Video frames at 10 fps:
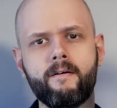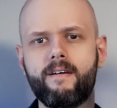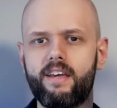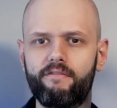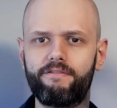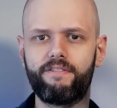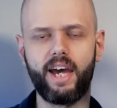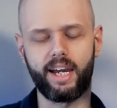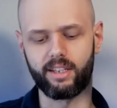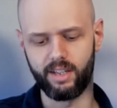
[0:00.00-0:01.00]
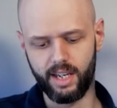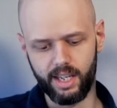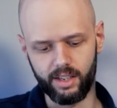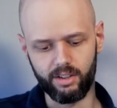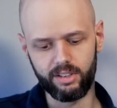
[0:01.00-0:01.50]
In fact,
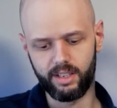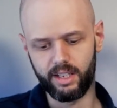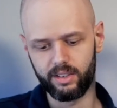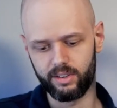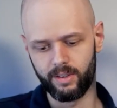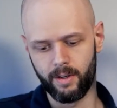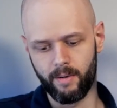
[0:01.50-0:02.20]
there's this